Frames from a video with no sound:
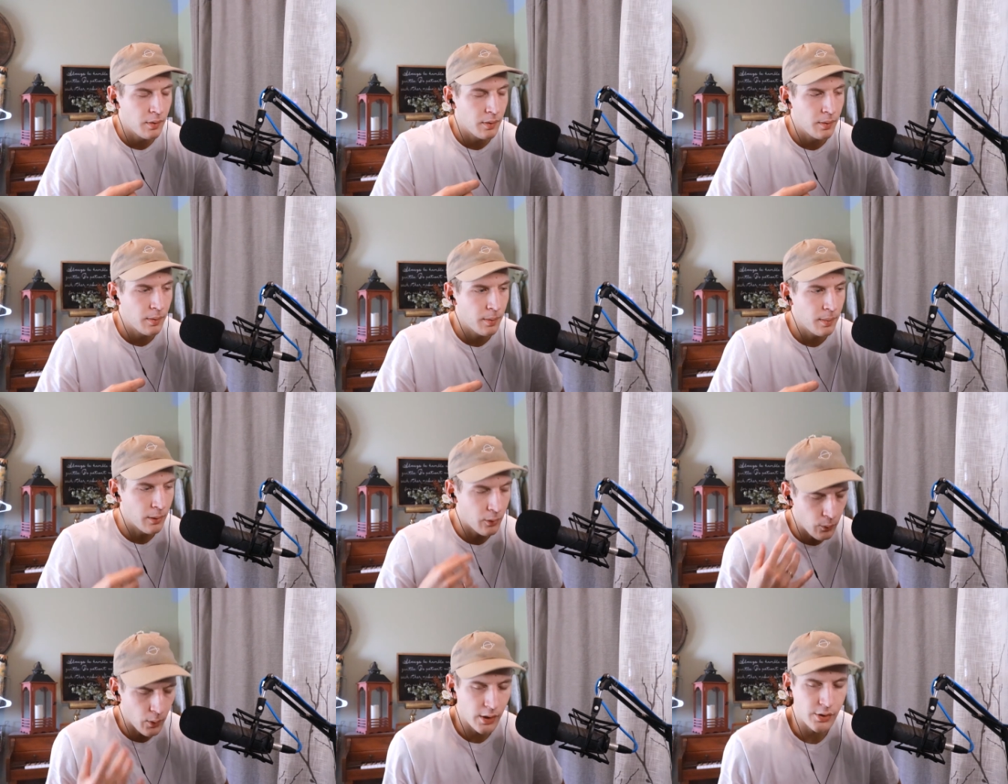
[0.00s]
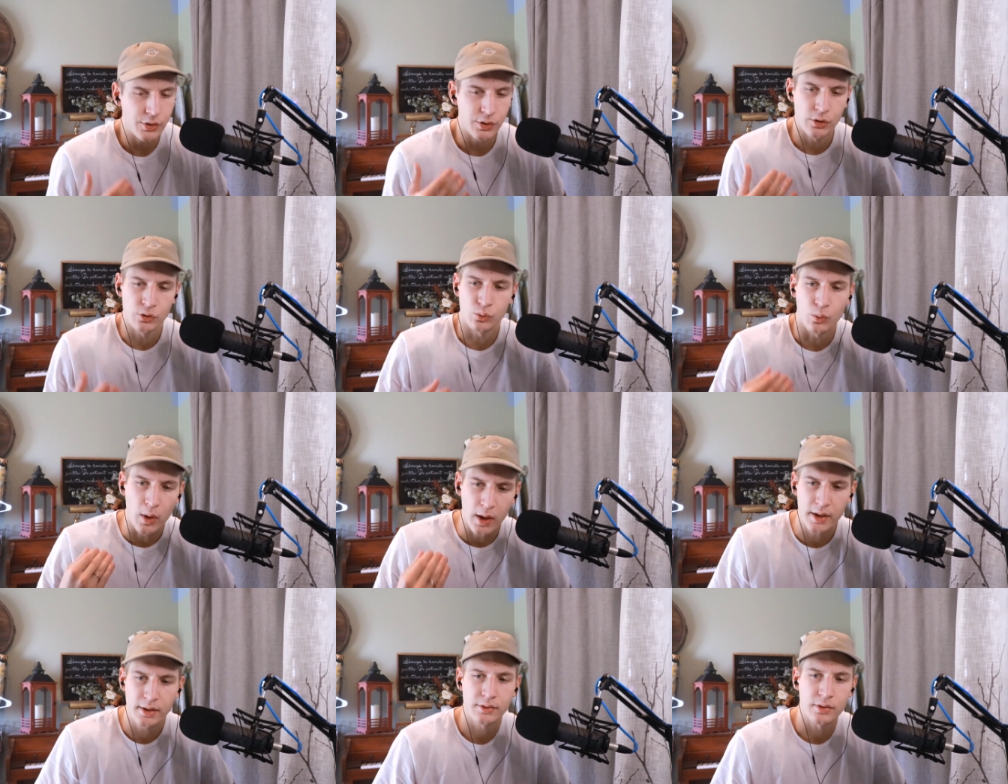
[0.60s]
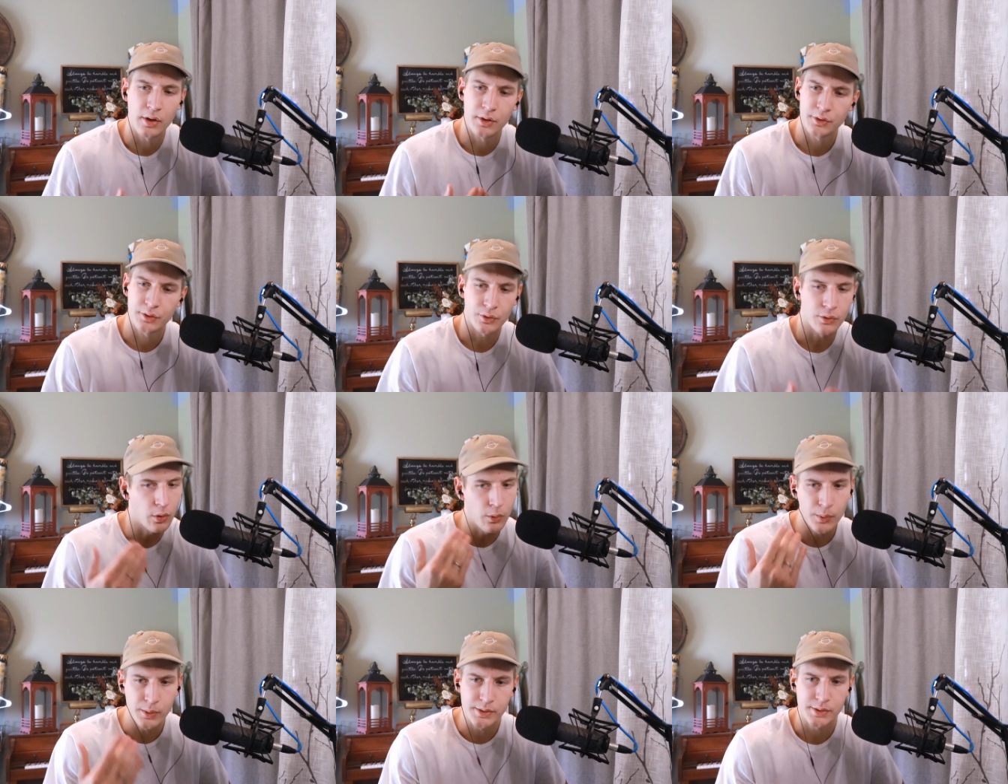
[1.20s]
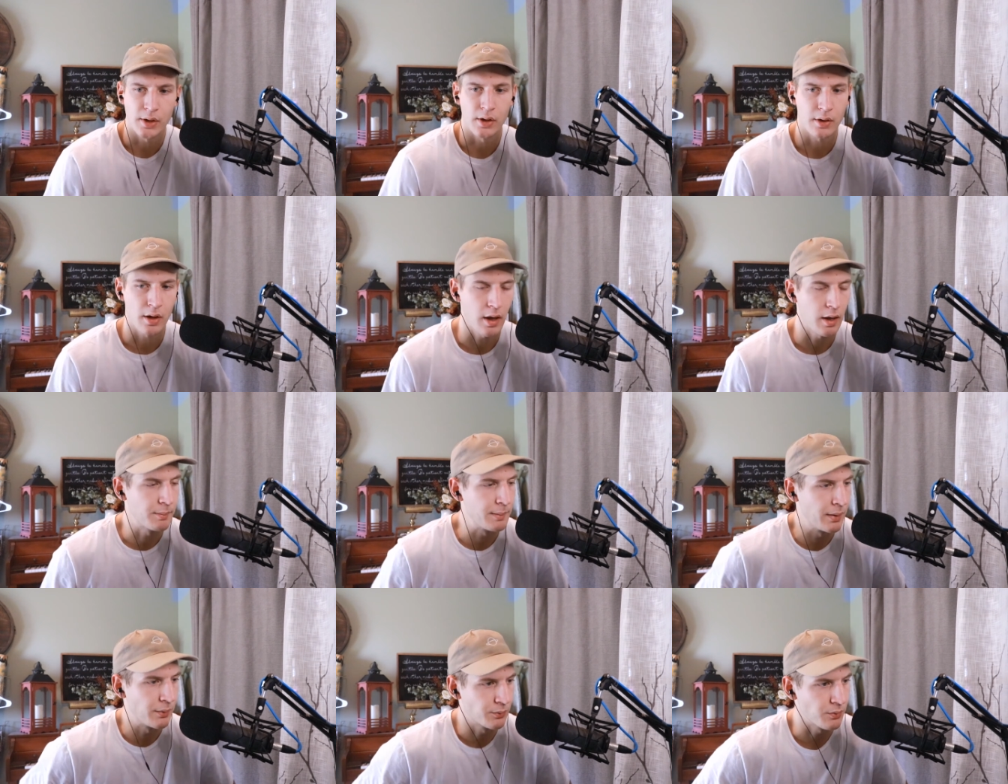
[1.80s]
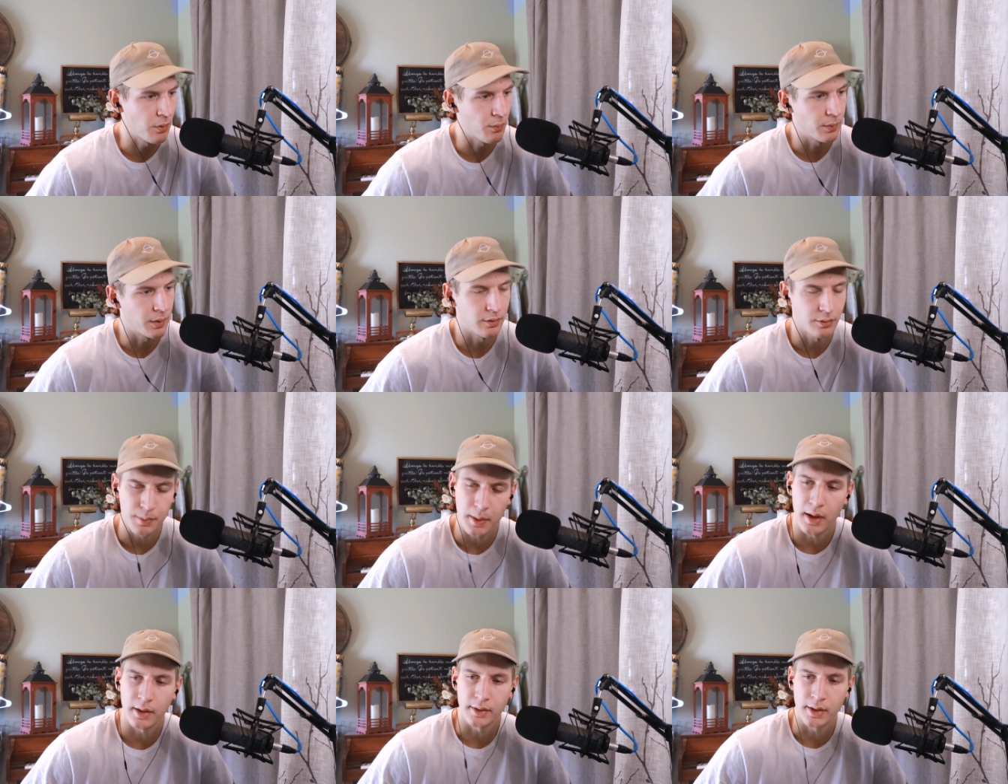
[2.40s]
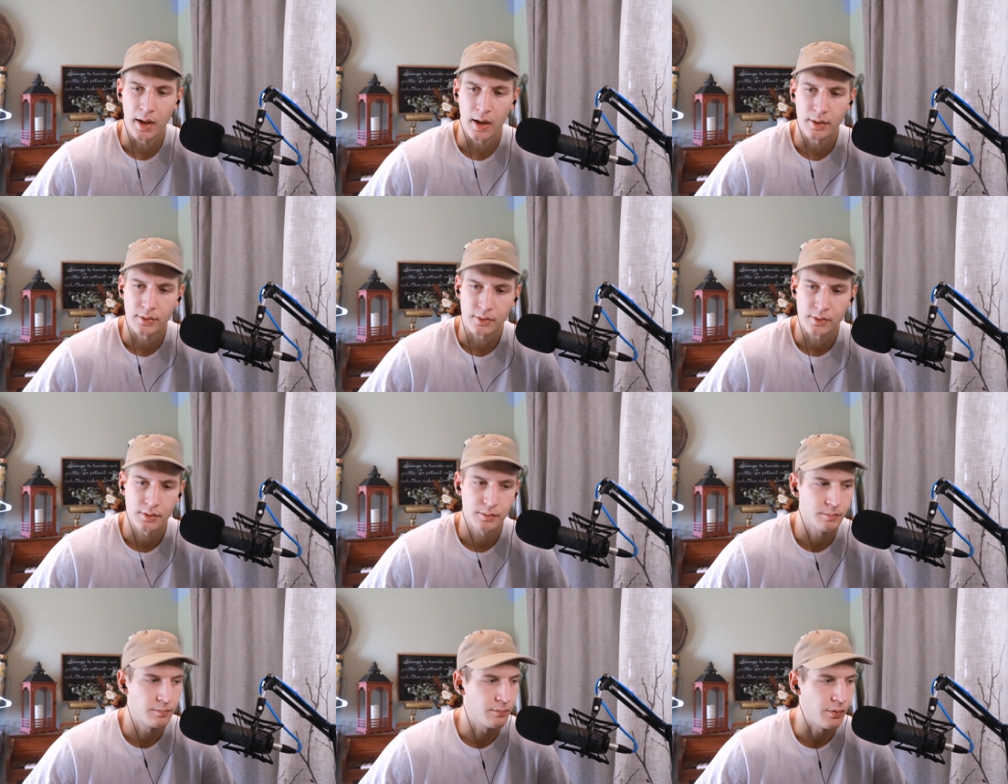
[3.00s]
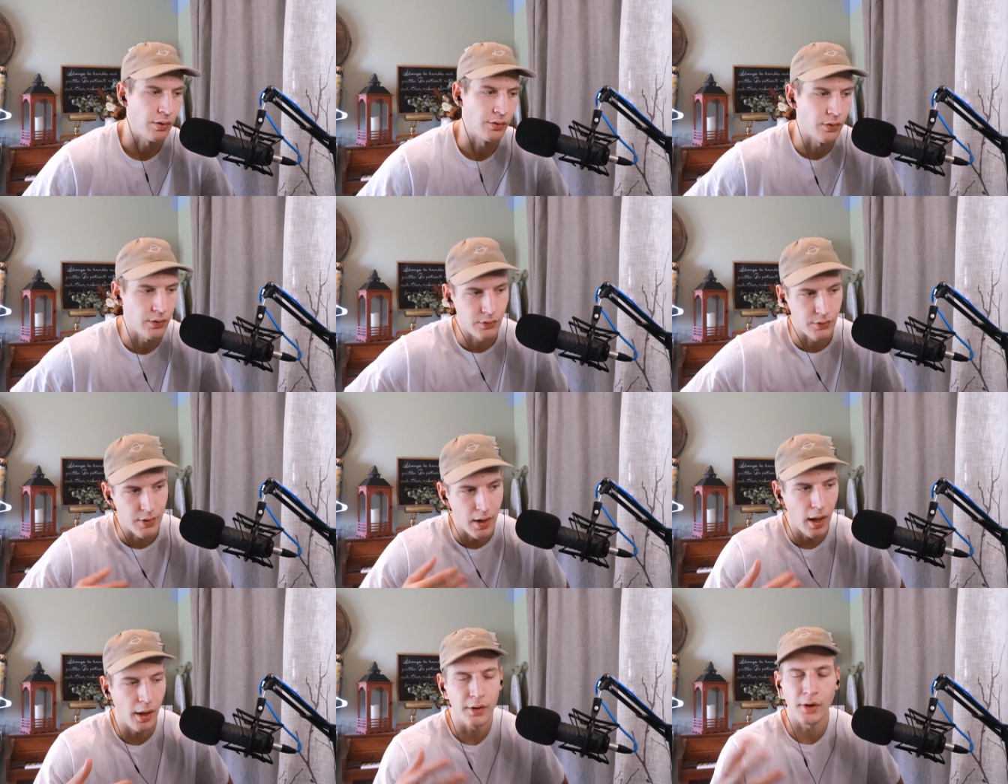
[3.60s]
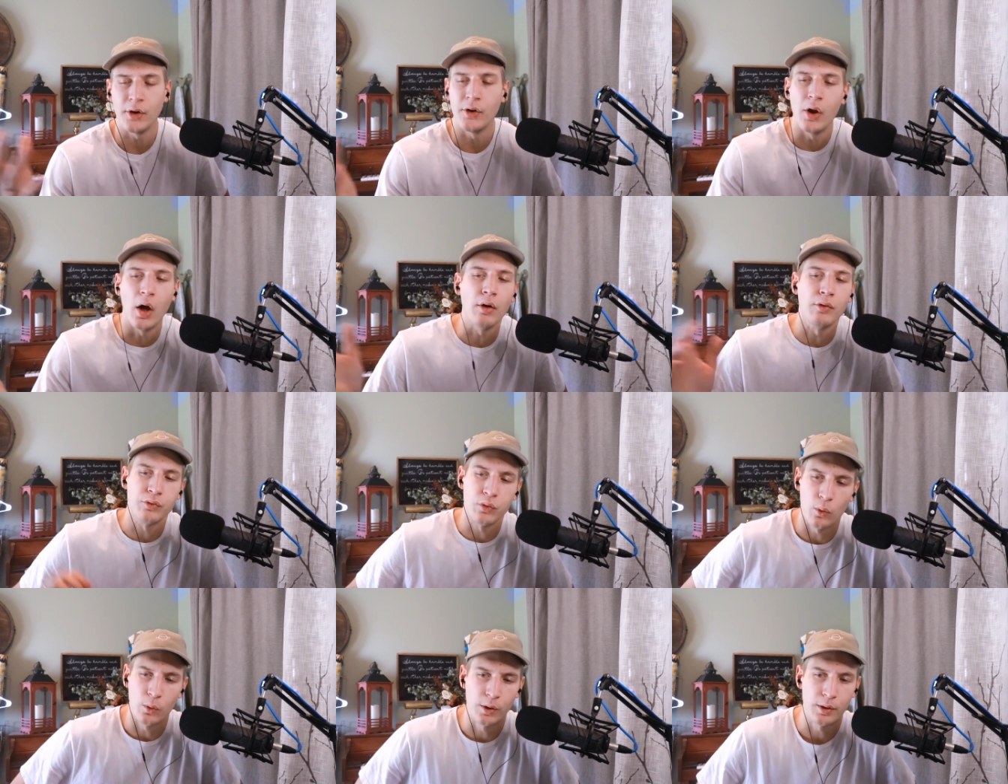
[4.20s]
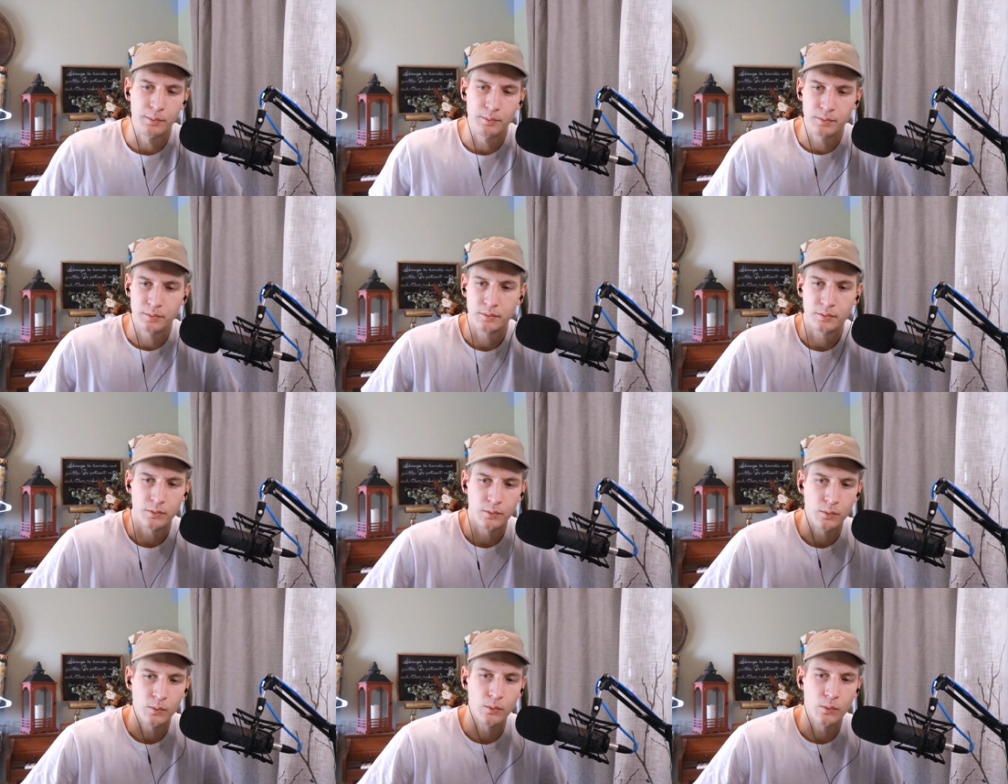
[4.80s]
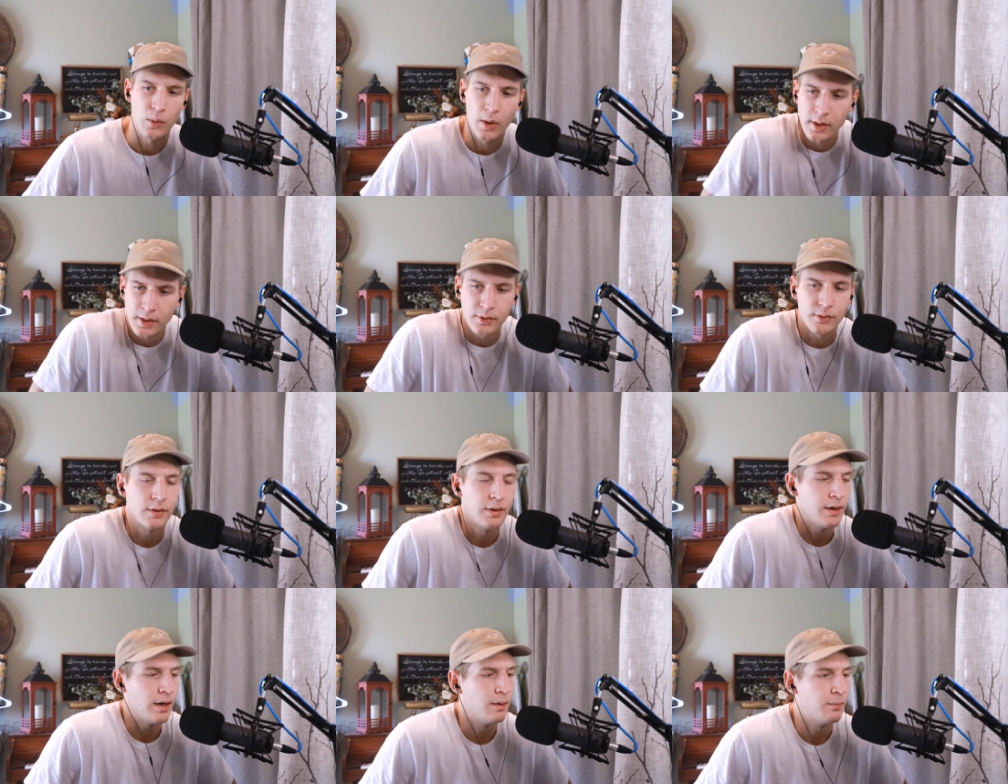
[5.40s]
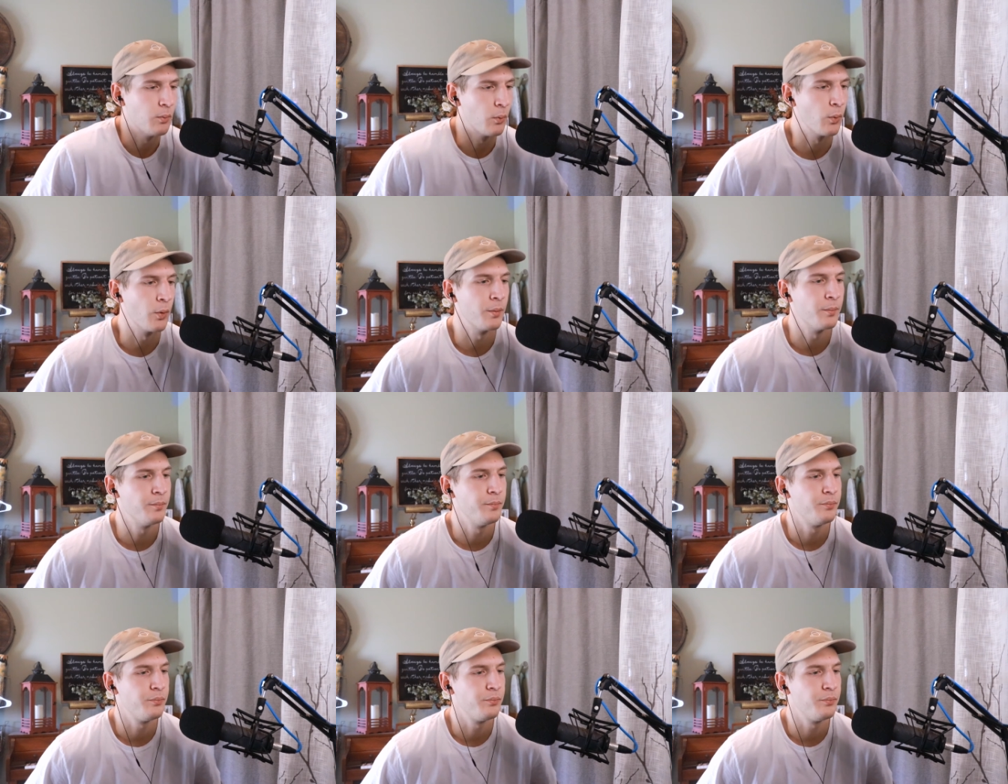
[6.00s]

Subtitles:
The question is, why is Hunter always talking about growing his podcast? Is this not enough for him? Why does he need more?